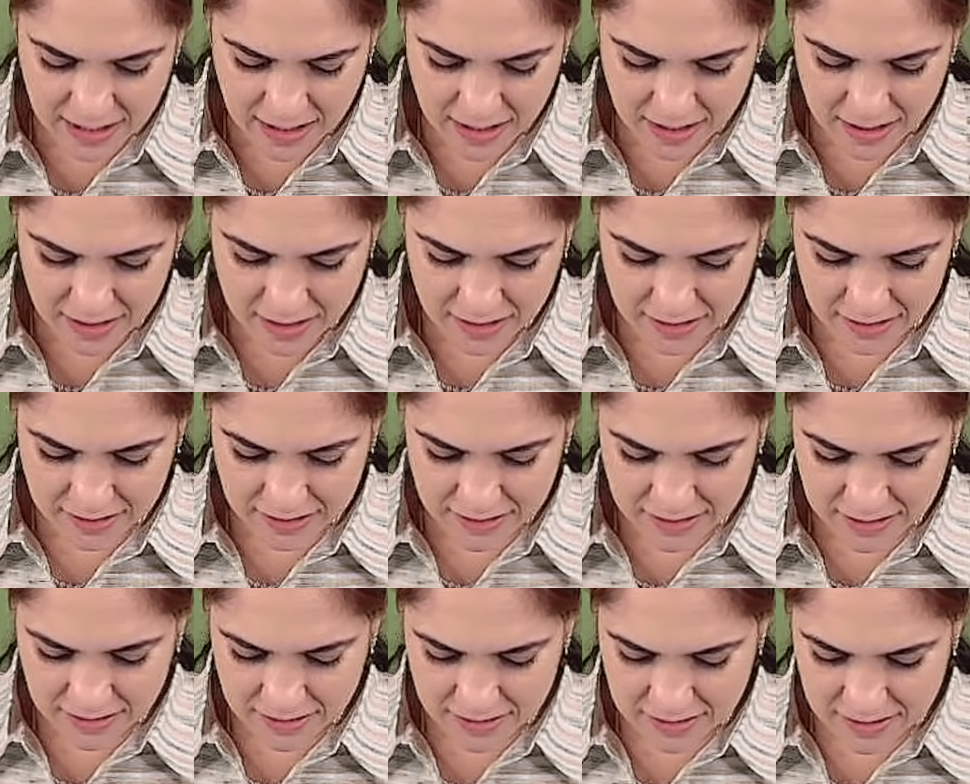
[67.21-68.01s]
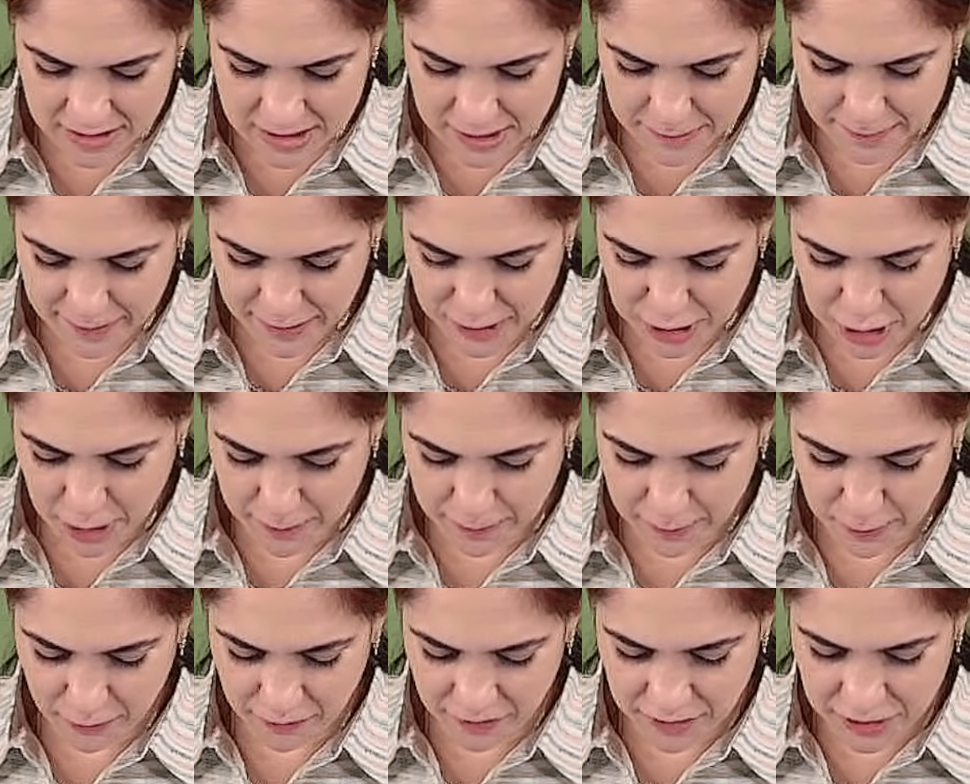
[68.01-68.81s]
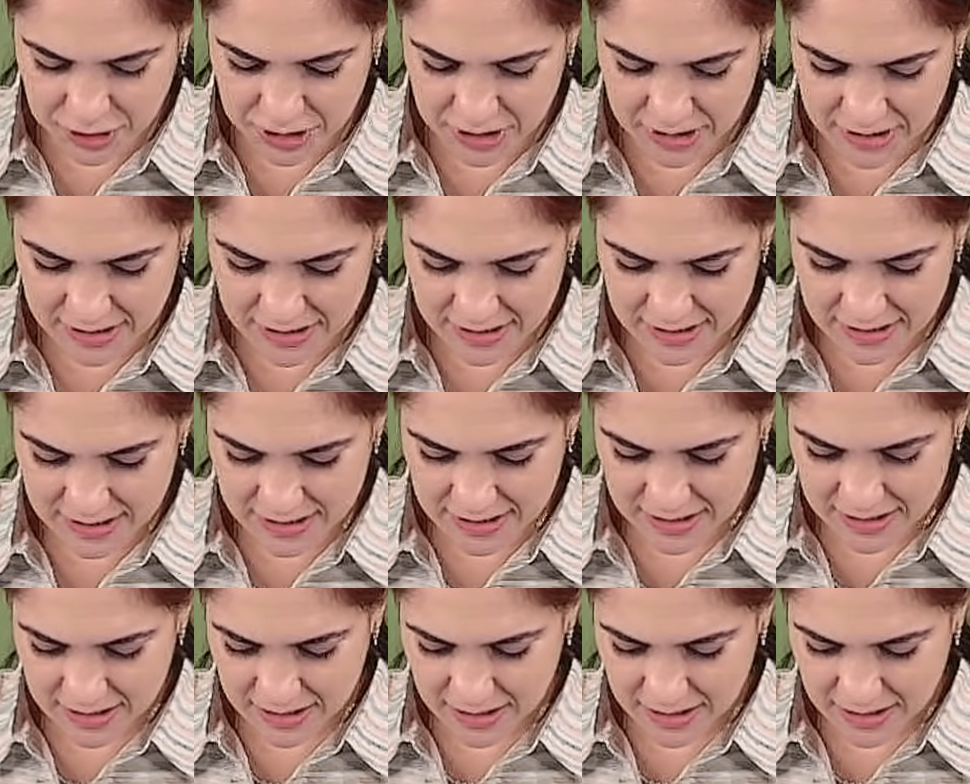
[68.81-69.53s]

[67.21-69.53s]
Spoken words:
are the special provisions